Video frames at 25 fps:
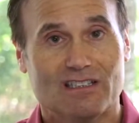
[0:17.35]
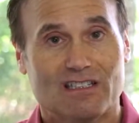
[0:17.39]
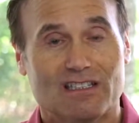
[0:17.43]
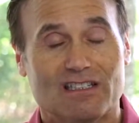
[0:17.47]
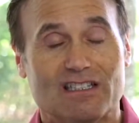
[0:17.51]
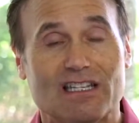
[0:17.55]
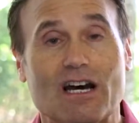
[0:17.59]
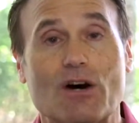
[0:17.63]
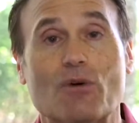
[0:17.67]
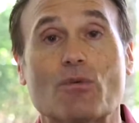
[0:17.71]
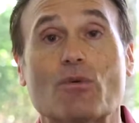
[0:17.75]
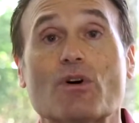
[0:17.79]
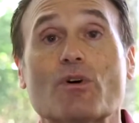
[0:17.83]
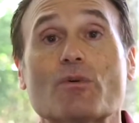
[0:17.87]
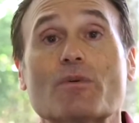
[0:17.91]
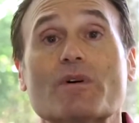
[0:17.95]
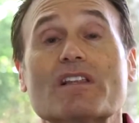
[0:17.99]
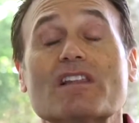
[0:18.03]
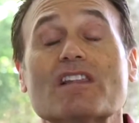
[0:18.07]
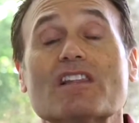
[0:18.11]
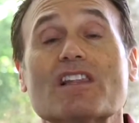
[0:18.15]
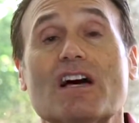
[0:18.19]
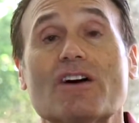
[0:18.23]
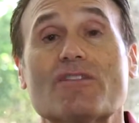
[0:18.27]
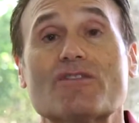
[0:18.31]
Now, where we
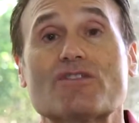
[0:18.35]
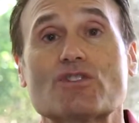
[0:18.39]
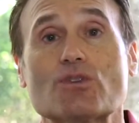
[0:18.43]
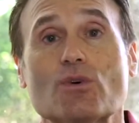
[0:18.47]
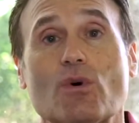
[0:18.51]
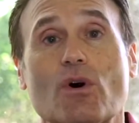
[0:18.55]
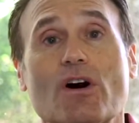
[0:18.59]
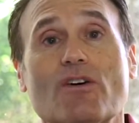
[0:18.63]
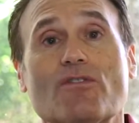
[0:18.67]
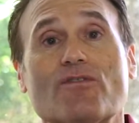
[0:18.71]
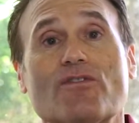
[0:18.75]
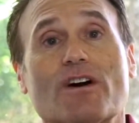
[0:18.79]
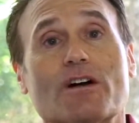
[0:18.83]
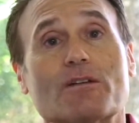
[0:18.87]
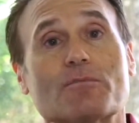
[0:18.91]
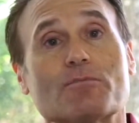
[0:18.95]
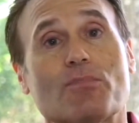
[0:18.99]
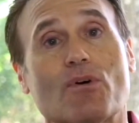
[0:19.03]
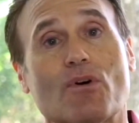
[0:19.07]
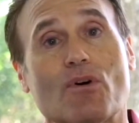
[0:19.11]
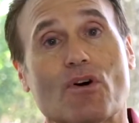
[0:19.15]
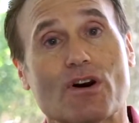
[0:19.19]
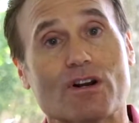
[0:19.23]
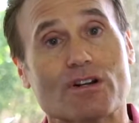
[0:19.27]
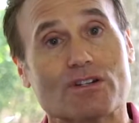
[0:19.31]
left off on
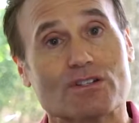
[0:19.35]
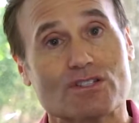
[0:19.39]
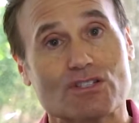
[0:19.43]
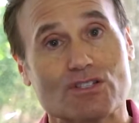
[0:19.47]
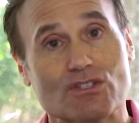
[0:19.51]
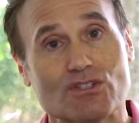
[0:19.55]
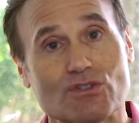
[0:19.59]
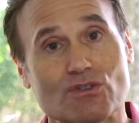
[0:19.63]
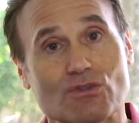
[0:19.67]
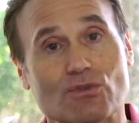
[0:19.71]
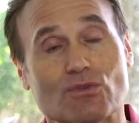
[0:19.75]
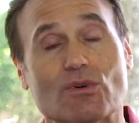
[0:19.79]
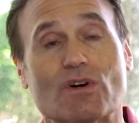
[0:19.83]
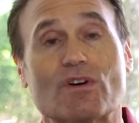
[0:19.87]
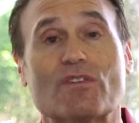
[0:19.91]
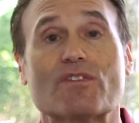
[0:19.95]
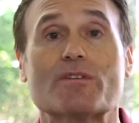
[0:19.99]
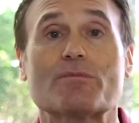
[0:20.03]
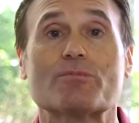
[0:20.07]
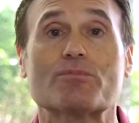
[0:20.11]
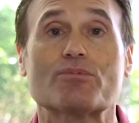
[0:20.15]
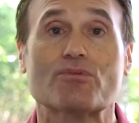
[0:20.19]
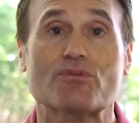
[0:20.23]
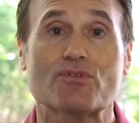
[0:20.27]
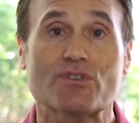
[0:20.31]
part 2 on the
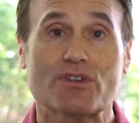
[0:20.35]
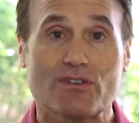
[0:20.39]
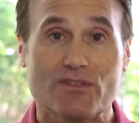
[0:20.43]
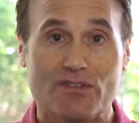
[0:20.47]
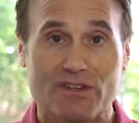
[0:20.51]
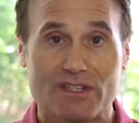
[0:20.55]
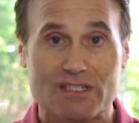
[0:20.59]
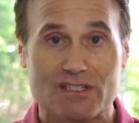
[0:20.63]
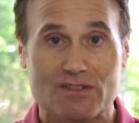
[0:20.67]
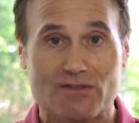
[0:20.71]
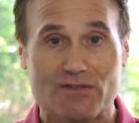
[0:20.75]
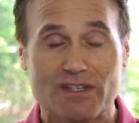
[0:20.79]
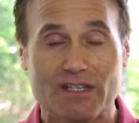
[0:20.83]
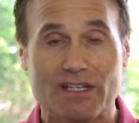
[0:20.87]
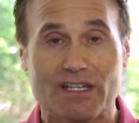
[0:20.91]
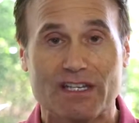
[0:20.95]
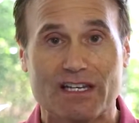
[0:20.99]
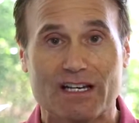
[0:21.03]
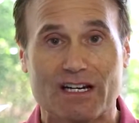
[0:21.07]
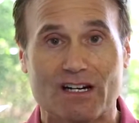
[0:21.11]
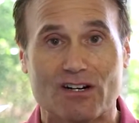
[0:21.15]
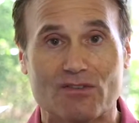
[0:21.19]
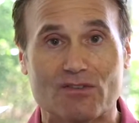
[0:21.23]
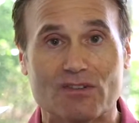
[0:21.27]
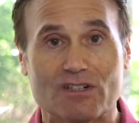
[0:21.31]
previous
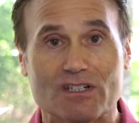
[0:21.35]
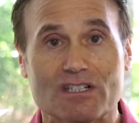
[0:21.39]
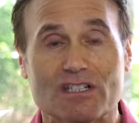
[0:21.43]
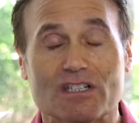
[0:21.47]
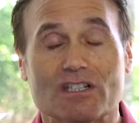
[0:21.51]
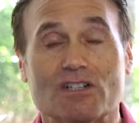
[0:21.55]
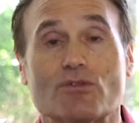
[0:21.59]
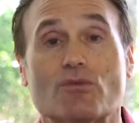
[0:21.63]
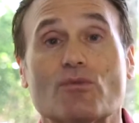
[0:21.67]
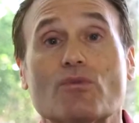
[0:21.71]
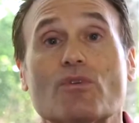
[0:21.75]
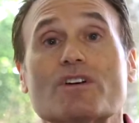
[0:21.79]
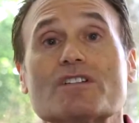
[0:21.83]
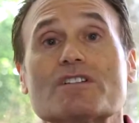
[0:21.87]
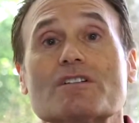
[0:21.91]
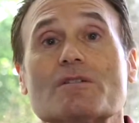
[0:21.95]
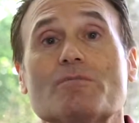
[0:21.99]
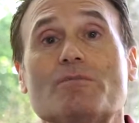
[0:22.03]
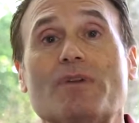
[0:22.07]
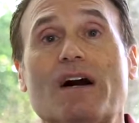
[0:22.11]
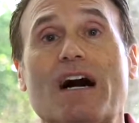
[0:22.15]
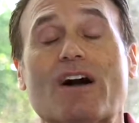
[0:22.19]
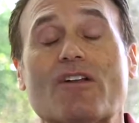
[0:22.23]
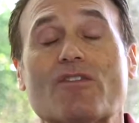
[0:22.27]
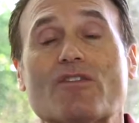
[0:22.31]
video was
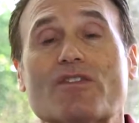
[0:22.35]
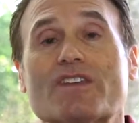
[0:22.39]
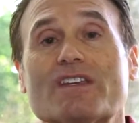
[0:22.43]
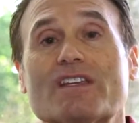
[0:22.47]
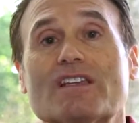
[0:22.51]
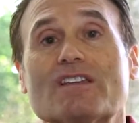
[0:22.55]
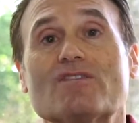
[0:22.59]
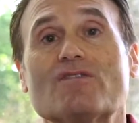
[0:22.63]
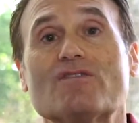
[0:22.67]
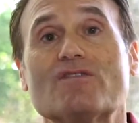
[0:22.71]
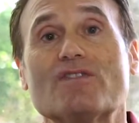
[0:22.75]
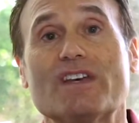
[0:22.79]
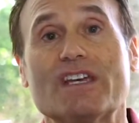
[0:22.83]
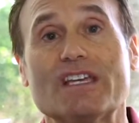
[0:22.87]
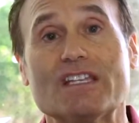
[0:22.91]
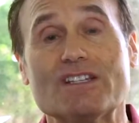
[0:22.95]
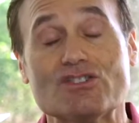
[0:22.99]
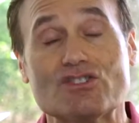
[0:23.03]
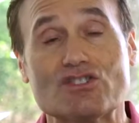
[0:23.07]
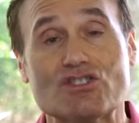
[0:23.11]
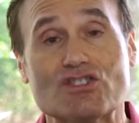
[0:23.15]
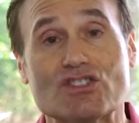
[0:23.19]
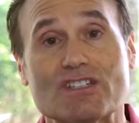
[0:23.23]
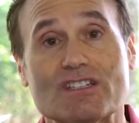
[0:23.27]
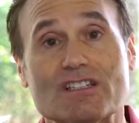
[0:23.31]
about the
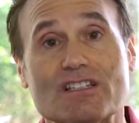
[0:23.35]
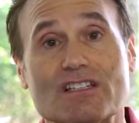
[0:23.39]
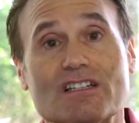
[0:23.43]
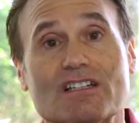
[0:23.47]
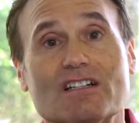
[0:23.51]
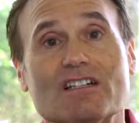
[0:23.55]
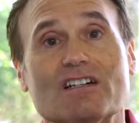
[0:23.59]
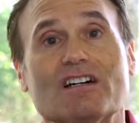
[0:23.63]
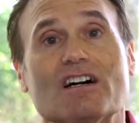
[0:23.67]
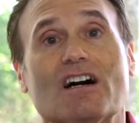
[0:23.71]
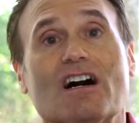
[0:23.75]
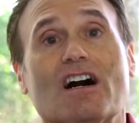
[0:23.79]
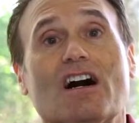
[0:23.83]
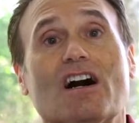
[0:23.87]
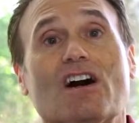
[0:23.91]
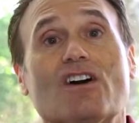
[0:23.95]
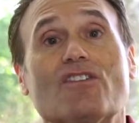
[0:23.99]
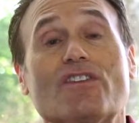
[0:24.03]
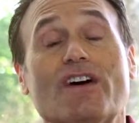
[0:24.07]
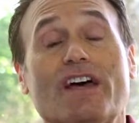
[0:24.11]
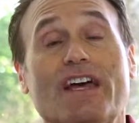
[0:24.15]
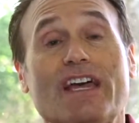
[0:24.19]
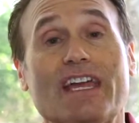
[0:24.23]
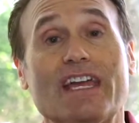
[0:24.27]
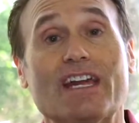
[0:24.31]
invention of
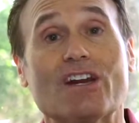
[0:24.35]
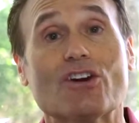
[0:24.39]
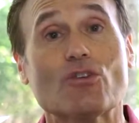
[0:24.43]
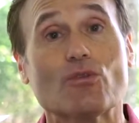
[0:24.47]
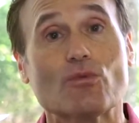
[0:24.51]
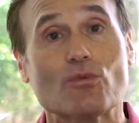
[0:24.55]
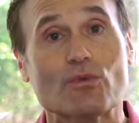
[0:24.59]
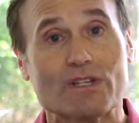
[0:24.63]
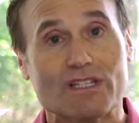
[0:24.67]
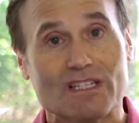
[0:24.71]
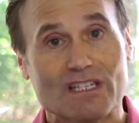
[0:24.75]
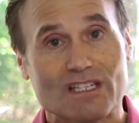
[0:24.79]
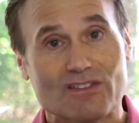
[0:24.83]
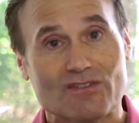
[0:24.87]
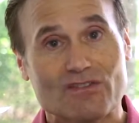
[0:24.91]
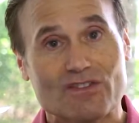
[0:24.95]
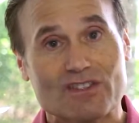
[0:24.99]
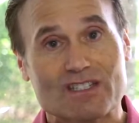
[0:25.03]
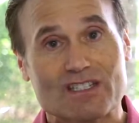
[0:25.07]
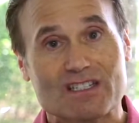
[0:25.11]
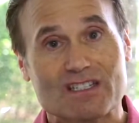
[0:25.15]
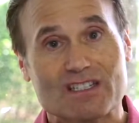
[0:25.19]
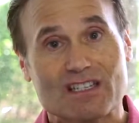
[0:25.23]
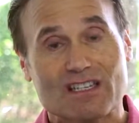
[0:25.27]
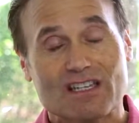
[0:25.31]
hair
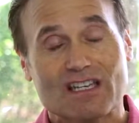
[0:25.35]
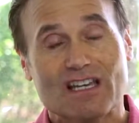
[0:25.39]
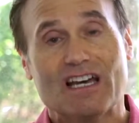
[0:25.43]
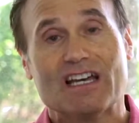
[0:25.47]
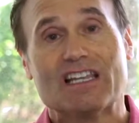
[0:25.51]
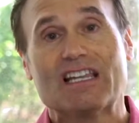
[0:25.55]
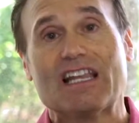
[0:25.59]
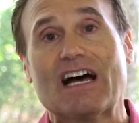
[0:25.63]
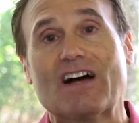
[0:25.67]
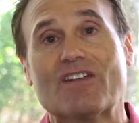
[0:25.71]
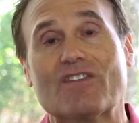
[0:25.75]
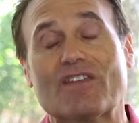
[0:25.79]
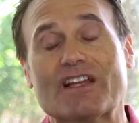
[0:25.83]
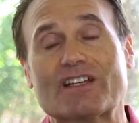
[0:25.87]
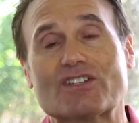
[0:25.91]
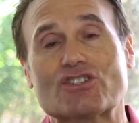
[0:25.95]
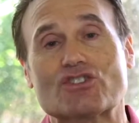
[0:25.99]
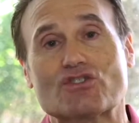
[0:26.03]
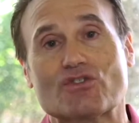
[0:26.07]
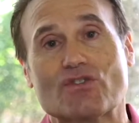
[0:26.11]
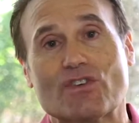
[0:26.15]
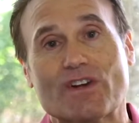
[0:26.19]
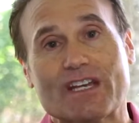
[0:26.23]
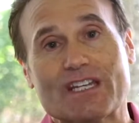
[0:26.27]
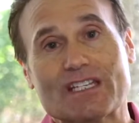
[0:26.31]
weaves and how that
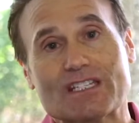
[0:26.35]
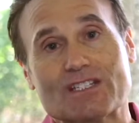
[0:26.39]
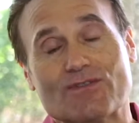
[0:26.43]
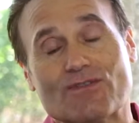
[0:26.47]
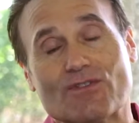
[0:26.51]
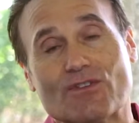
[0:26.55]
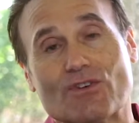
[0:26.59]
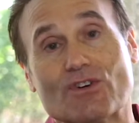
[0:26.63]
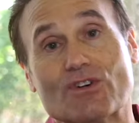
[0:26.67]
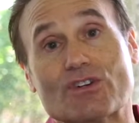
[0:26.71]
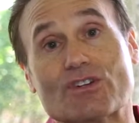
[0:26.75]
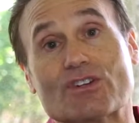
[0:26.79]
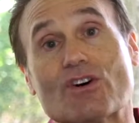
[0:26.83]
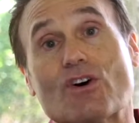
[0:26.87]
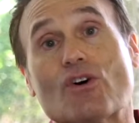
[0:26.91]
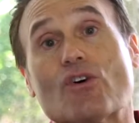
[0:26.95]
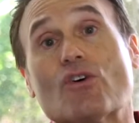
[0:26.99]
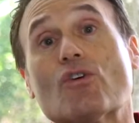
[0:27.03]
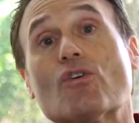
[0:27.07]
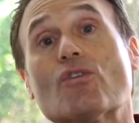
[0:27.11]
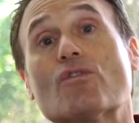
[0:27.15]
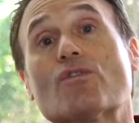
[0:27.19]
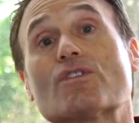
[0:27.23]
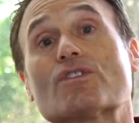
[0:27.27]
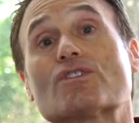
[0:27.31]
transferred
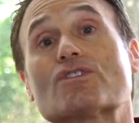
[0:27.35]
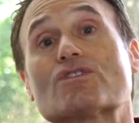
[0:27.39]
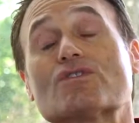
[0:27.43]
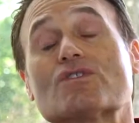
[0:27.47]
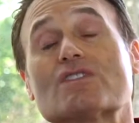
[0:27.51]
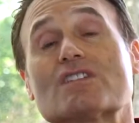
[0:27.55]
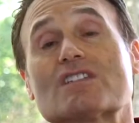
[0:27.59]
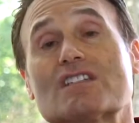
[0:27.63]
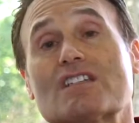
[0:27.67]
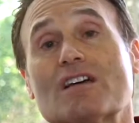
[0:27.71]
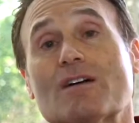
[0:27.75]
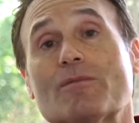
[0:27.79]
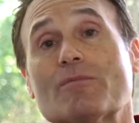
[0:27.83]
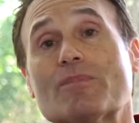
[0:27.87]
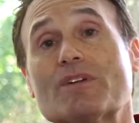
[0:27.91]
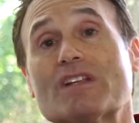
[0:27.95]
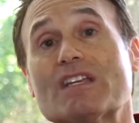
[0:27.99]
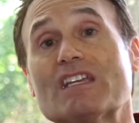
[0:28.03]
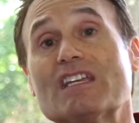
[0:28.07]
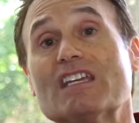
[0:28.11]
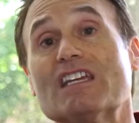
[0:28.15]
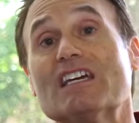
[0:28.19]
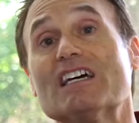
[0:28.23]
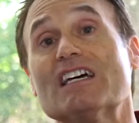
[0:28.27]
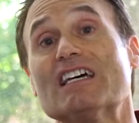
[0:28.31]
over to
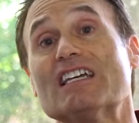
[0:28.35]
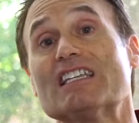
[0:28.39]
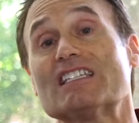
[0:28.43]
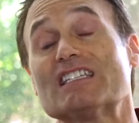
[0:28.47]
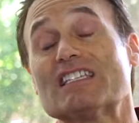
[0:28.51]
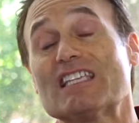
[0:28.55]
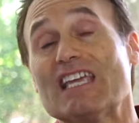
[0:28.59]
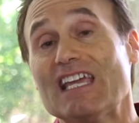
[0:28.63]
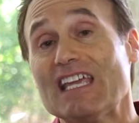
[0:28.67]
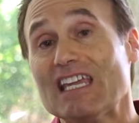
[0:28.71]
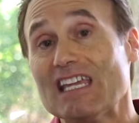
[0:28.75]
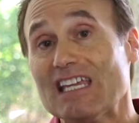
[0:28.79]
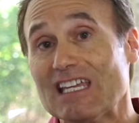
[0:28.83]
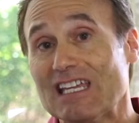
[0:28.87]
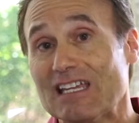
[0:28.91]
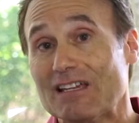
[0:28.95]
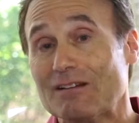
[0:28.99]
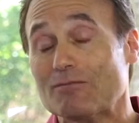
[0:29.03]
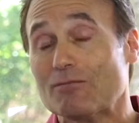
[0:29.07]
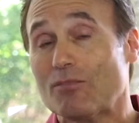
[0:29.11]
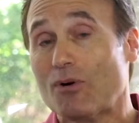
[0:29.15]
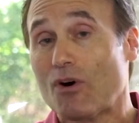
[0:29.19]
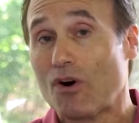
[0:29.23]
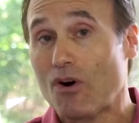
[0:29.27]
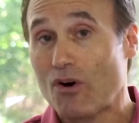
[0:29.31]
somebody
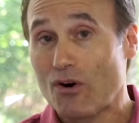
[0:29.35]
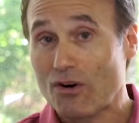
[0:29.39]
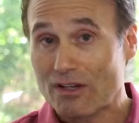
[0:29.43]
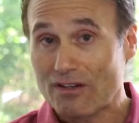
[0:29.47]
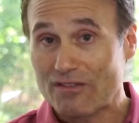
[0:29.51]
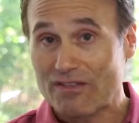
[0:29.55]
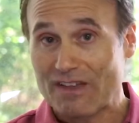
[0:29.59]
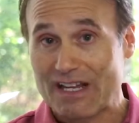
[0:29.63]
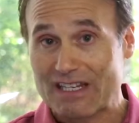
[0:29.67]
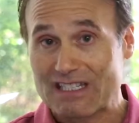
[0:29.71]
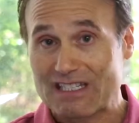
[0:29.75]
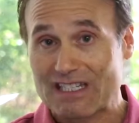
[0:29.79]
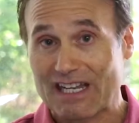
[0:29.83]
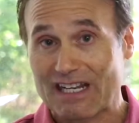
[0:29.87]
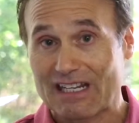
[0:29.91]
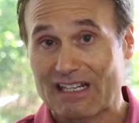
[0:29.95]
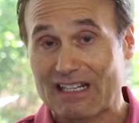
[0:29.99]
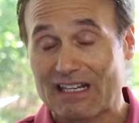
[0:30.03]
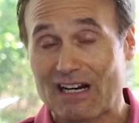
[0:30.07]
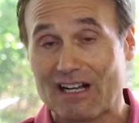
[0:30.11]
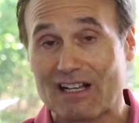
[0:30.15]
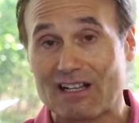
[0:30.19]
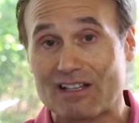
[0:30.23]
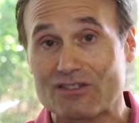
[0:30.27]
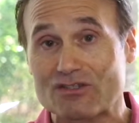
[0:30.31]
taking part of that
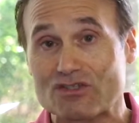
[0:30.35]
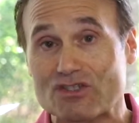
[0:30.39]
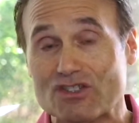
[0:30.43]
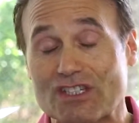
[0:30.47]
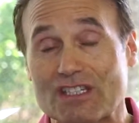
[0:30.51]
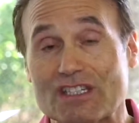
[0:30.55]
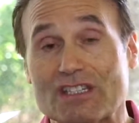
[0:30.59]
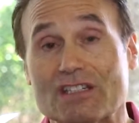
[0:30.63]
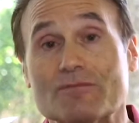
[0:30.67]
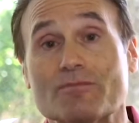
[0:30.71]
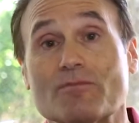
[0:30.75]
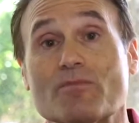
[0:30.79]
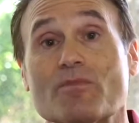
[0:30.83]
technology